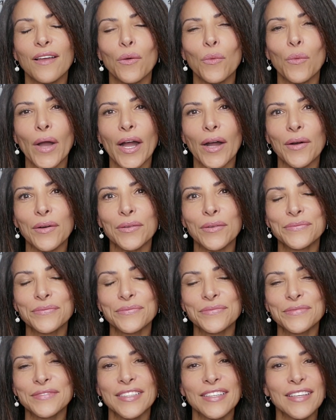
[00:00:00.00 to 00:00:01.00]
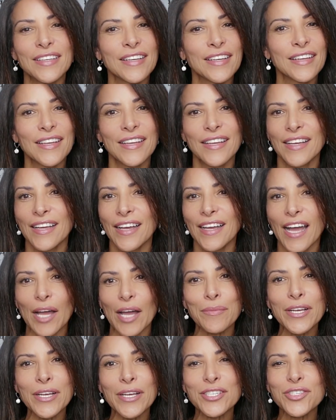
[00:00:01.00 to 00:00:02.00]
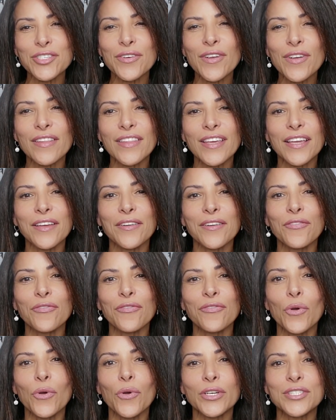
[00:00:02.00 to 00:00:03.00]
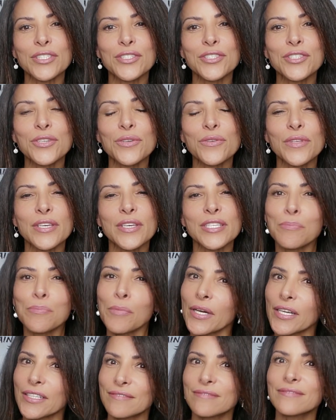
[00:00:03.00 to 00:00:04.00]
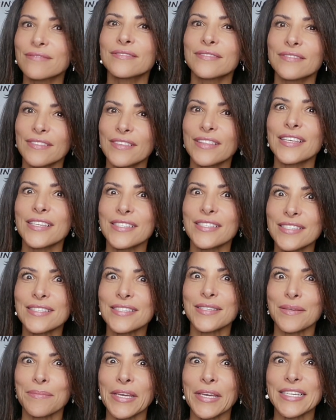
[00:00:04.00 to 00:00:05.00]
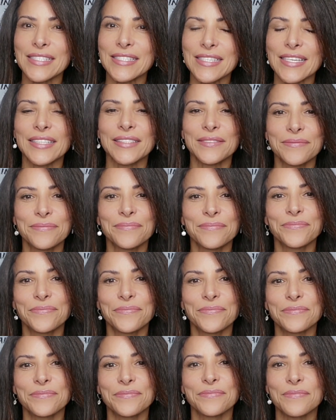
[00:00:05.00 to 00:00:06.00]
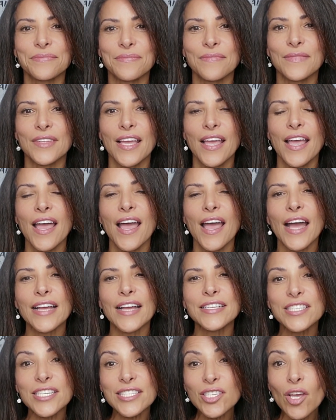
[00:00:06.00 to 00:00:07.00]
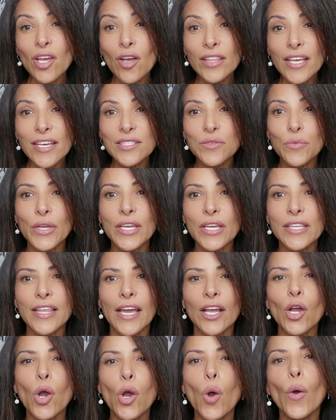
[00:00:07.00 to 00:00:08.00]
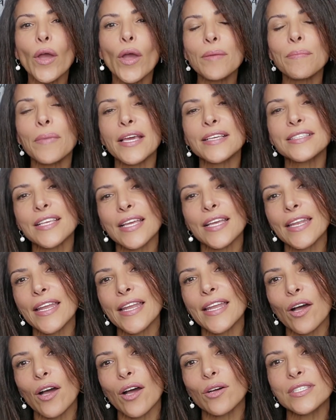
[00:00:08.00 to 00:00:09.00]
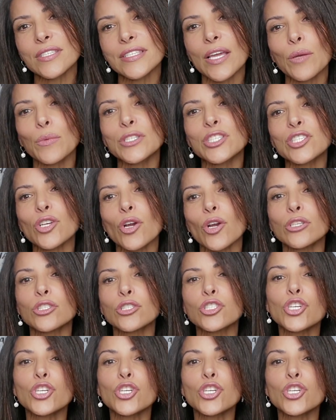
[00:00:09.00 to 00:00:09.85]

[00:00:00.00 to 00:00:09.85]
Wow. I'm not sure how they can afford to do this, but this is amazing. I just saw last week that Coinbase announced they would start